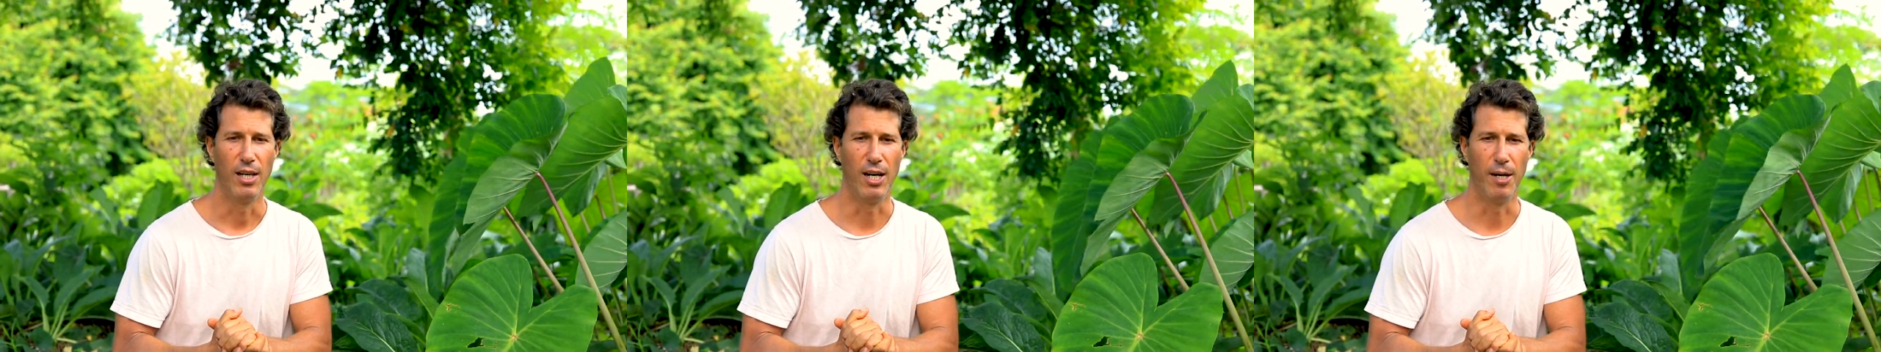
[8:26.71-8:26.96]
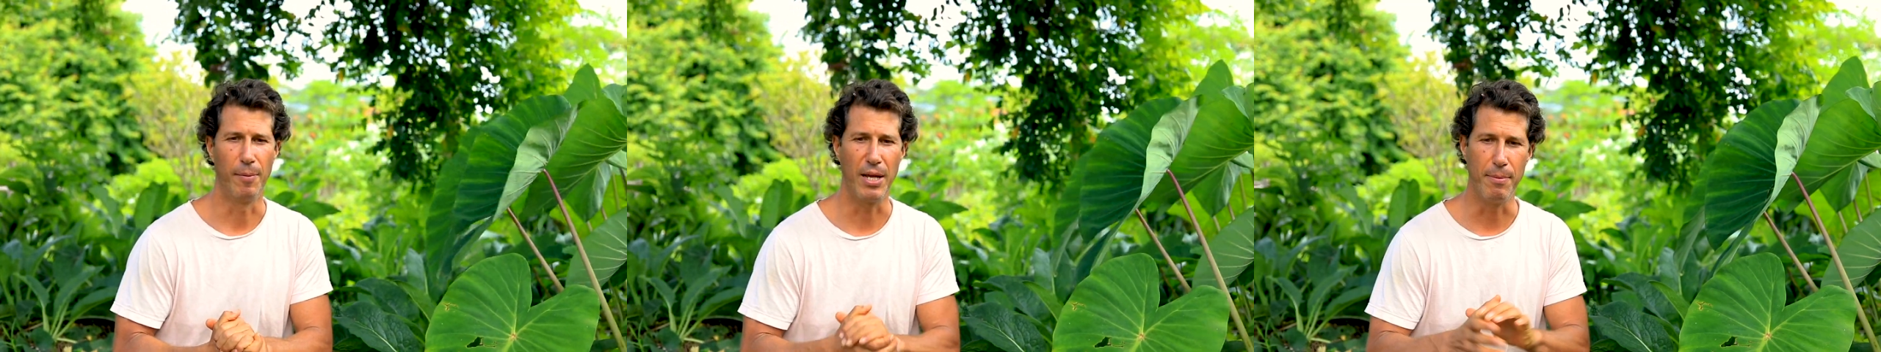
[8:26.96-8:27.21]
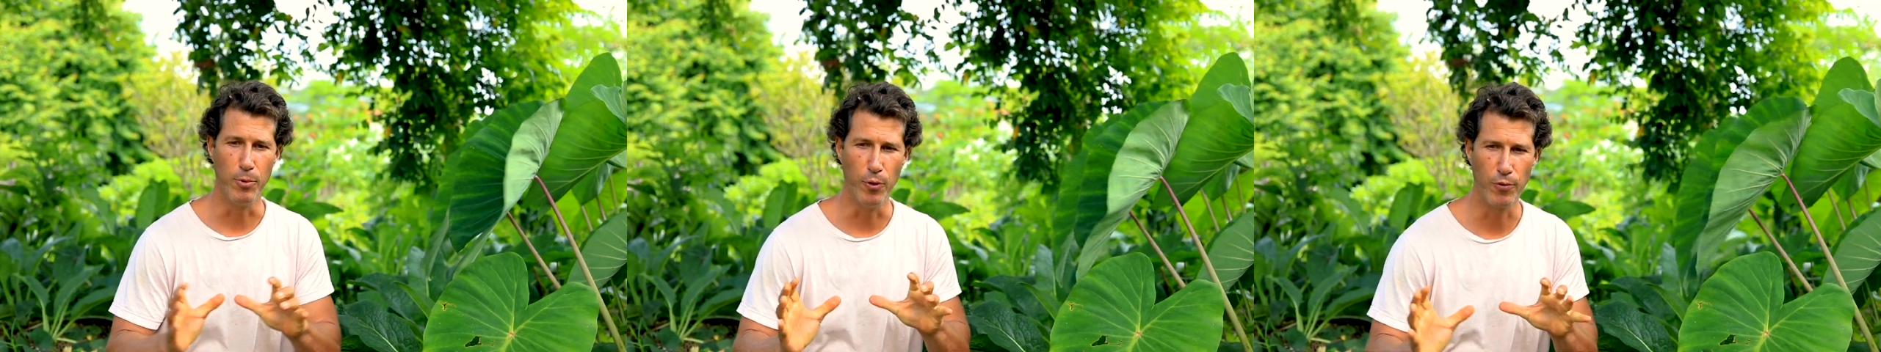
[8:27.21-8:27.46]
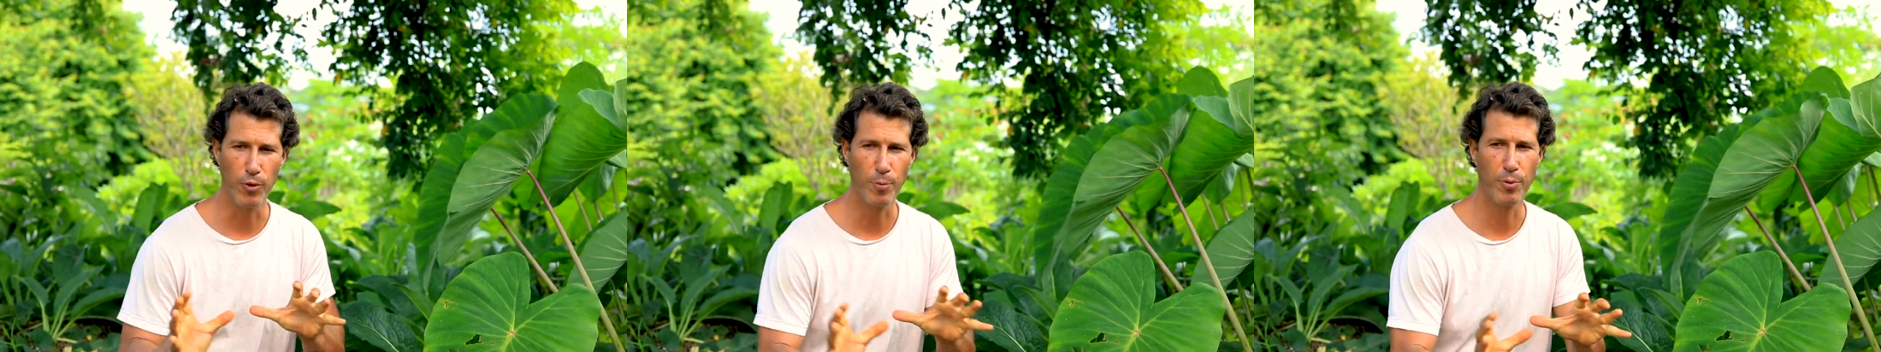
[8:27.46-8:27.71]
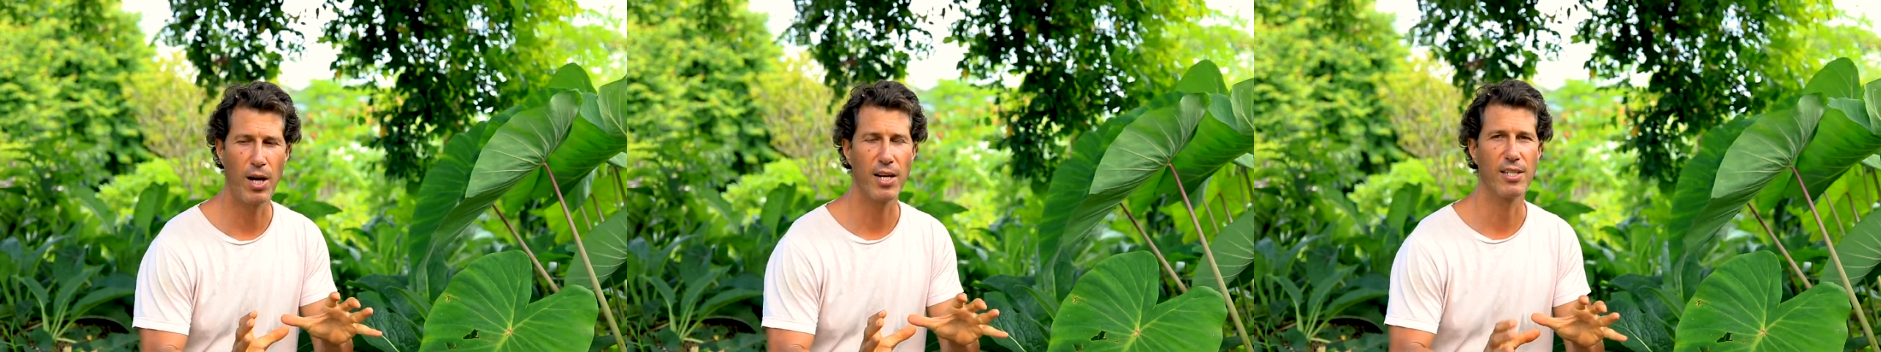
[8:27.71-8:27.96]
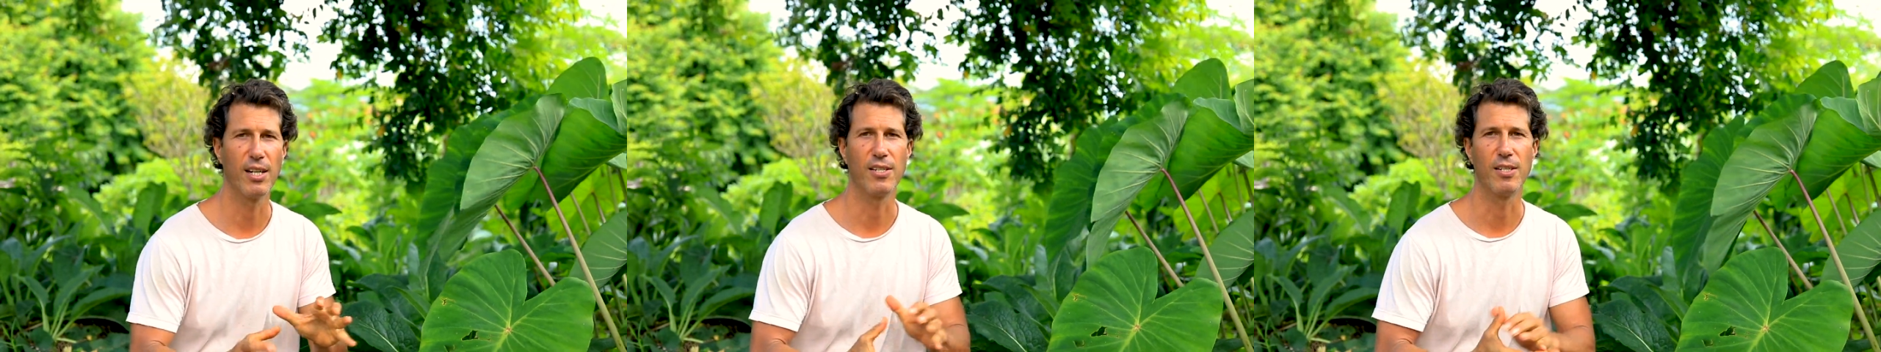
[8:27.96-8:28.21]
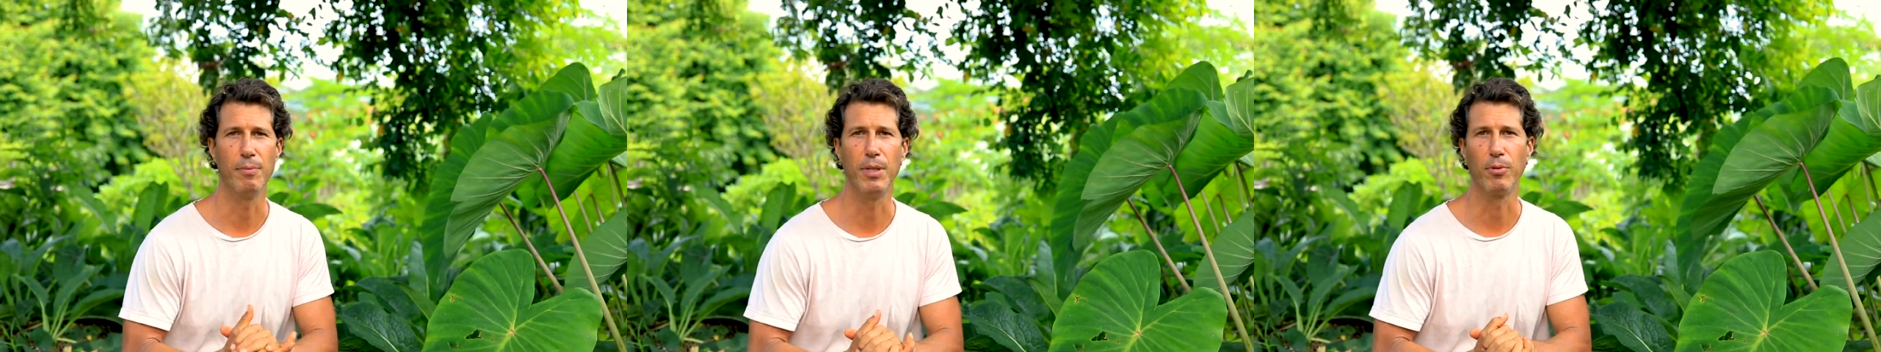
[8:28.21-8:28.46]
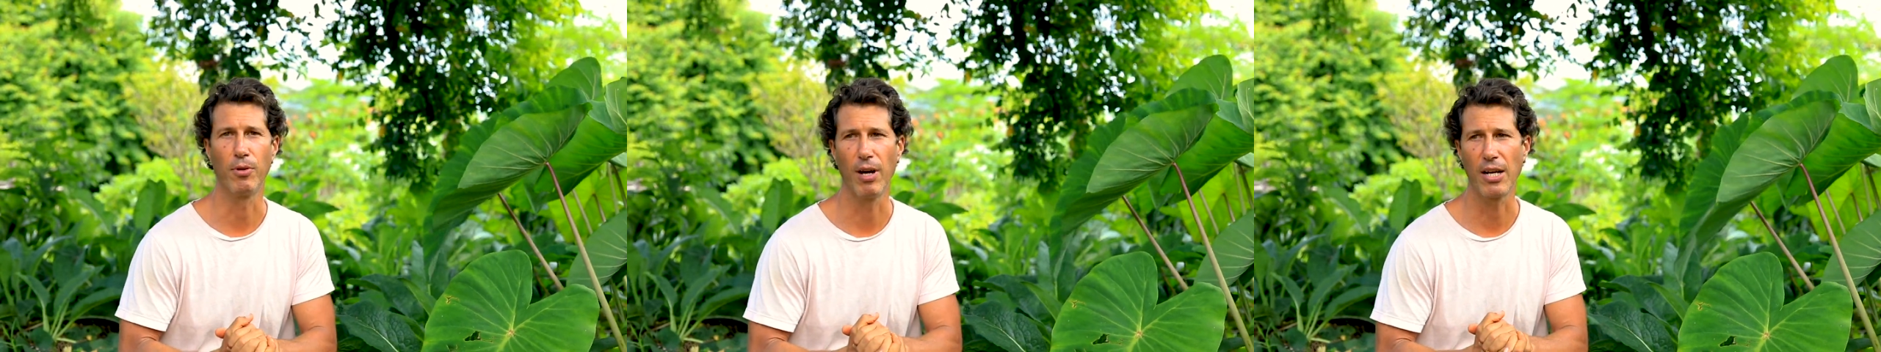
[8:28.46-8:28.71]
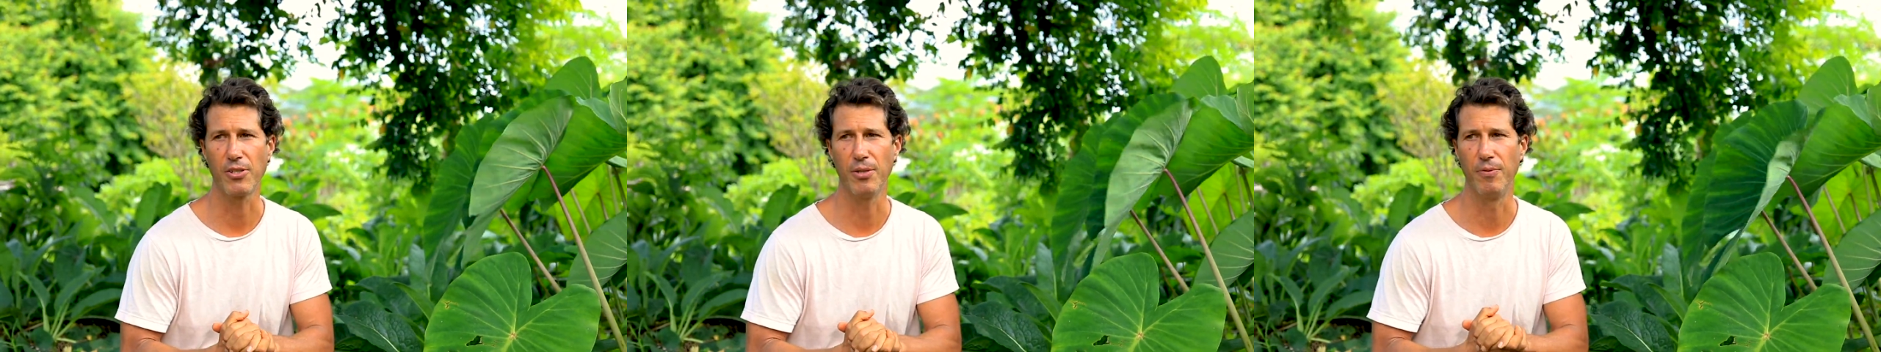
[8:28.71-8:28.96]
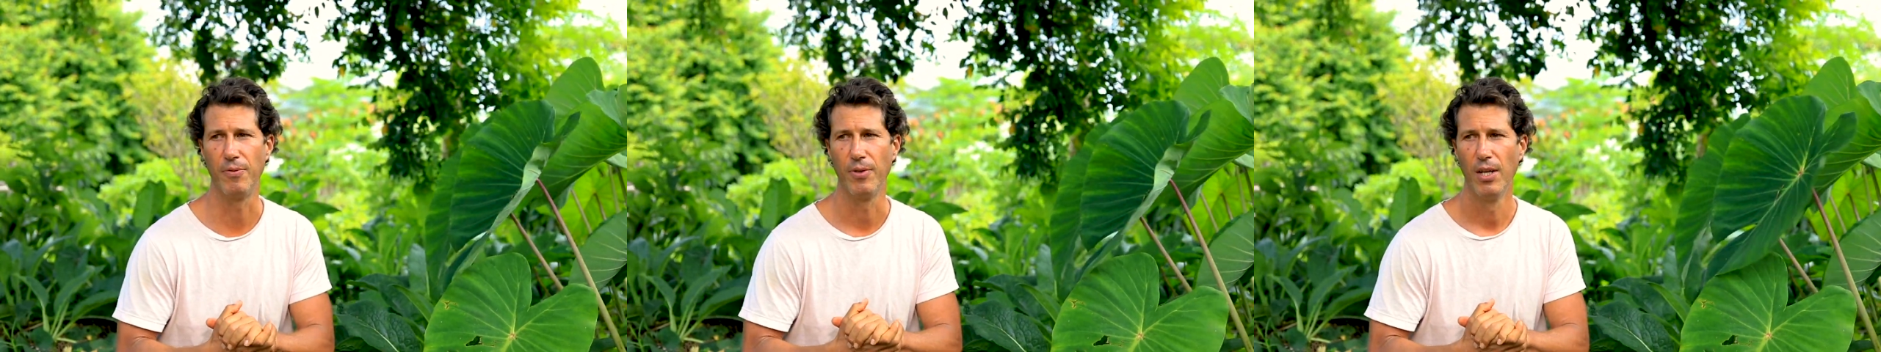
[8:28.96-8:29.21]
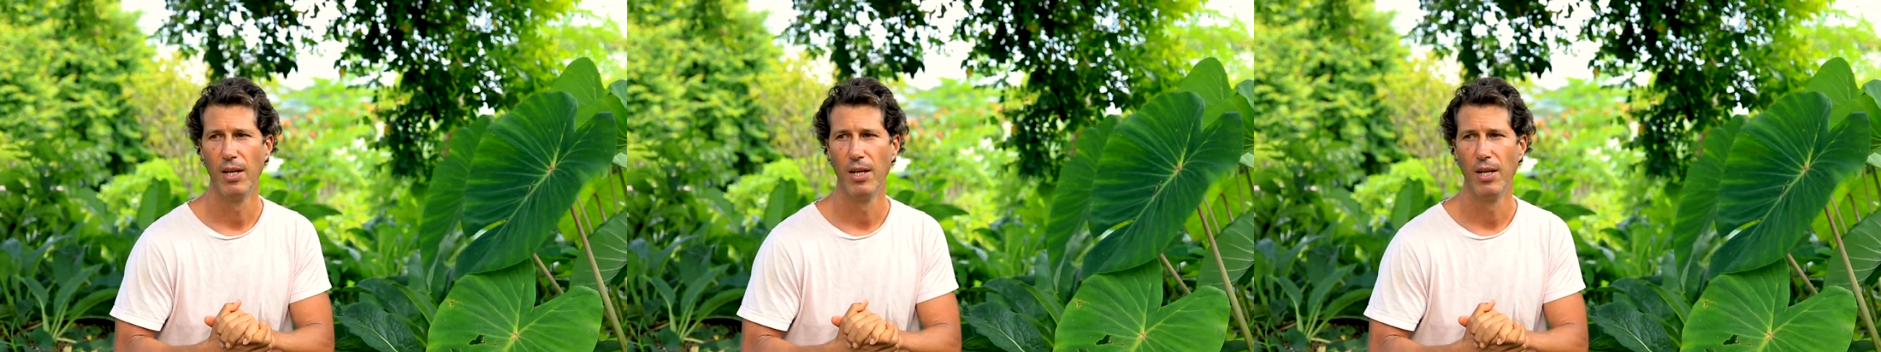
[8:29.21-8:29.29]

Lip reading: and move through the process and be progressive,